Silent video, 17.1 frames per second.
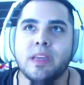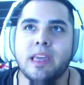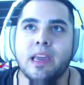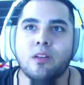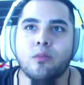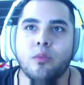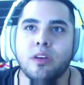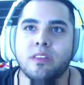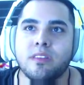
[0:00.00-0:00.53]

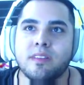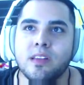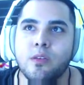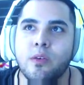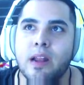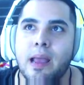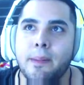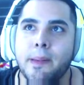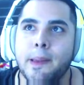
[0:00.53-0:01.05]
begin with? See
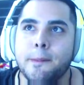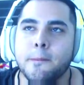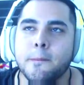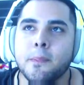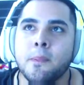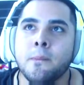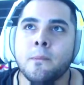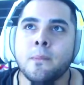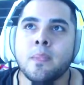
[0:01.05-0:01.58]
what I mean?
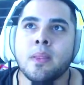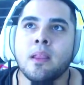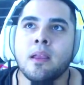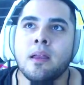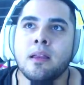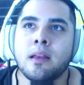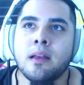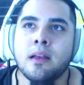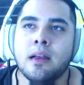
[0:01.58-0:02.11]

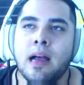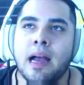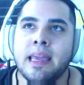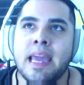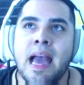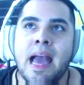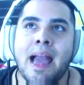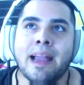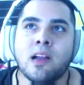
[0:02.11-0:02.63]

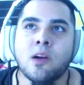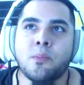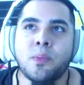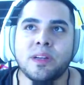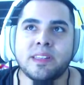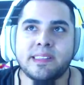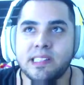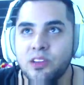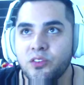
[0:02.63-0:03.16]
Yeah, I could
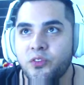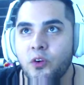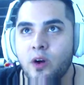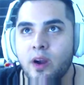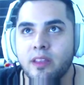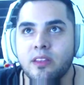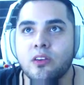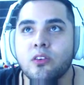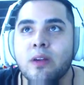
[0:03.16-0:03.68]
put
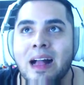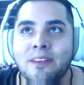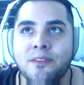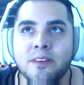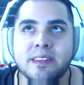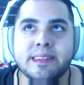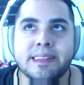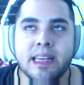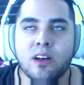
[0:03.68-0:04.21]
C4 on the RAFT
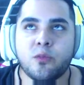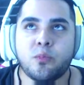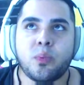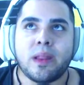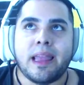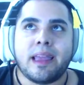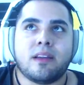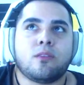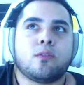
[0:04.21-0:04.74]
itself,
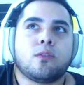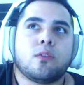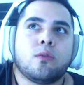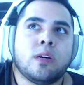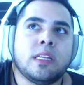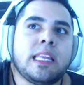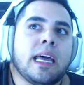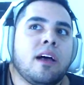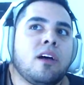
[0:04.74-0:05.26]
but
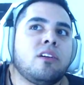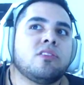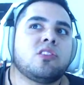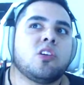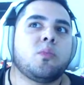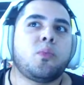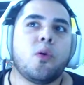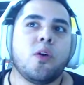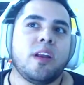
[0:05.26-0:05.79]
what the hell is
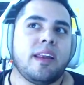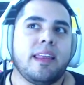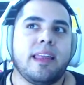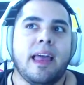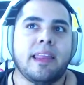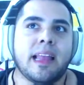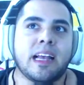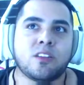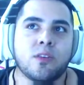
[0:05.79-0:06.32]
the point of
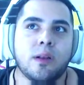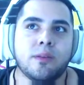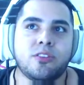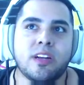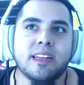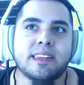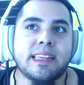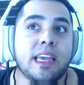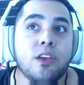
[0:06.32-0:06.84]
that? And that's what I'm
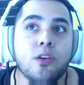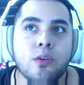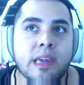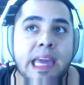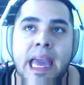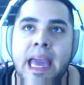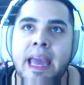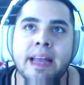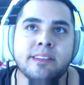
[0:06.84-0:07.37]
trying to say. You
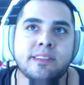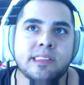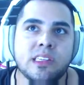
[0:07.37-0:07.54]
can't